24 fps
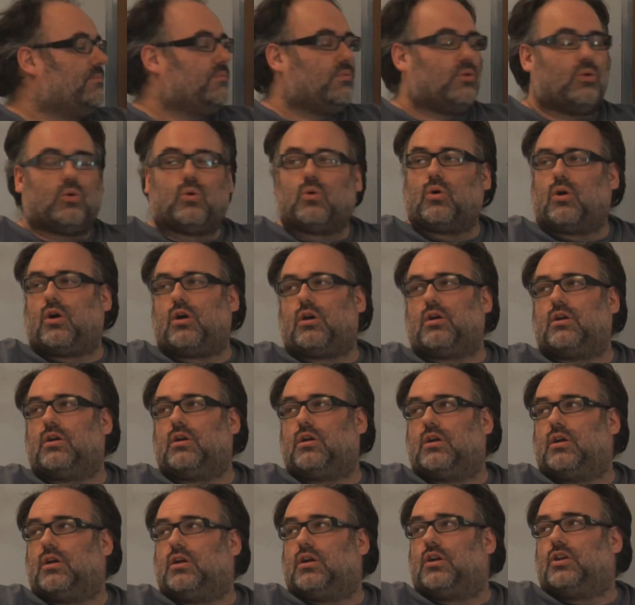them, or
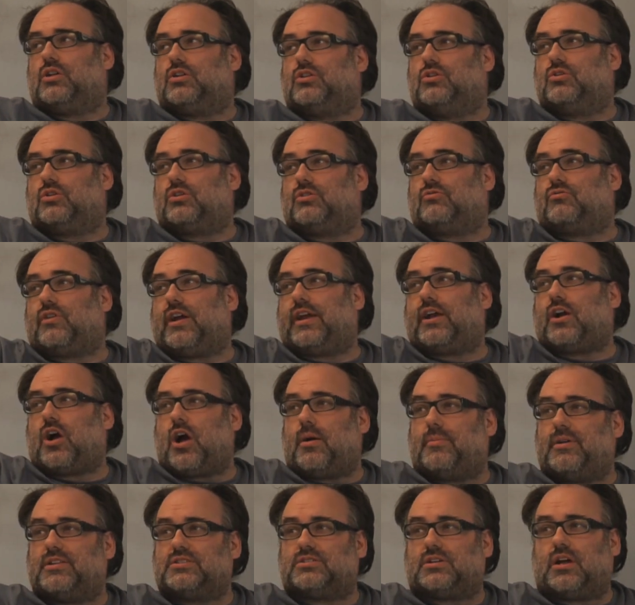you can write
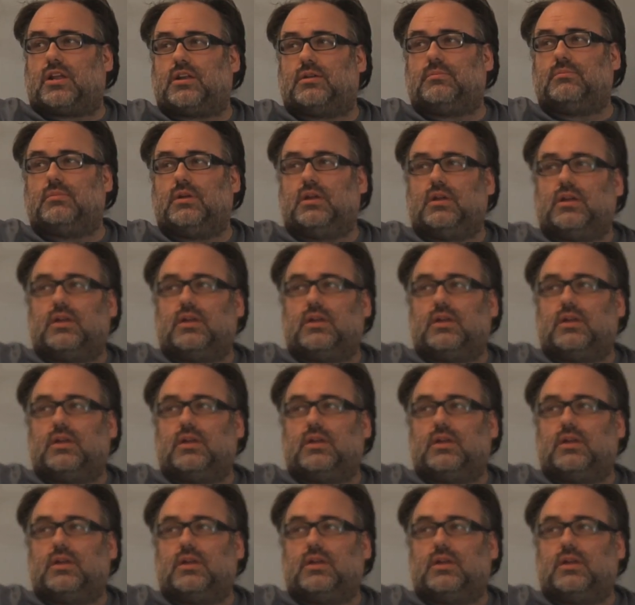comments on them.